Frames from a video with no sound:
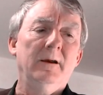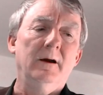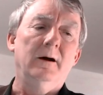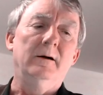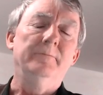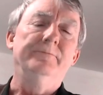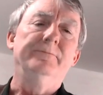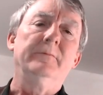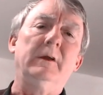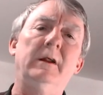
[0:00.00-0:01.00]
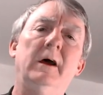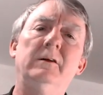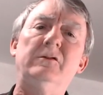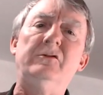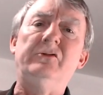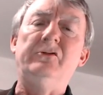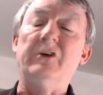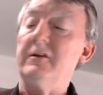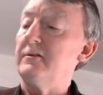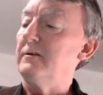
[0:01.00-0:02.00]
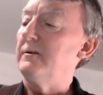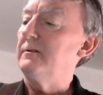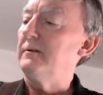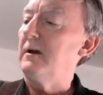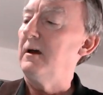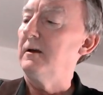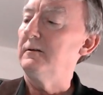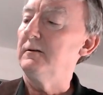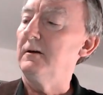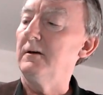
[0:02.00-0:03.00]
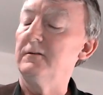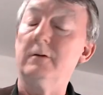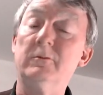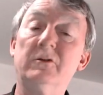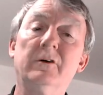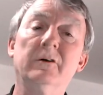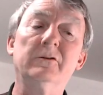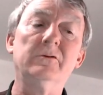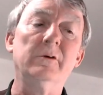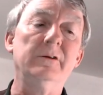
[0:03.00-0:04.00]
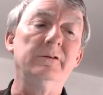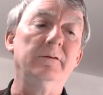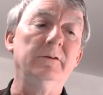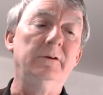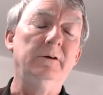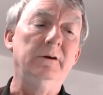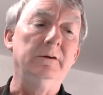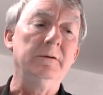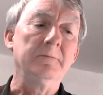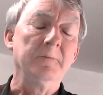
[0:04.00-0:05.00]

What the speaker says: It had its genesis at Summer Songs 2017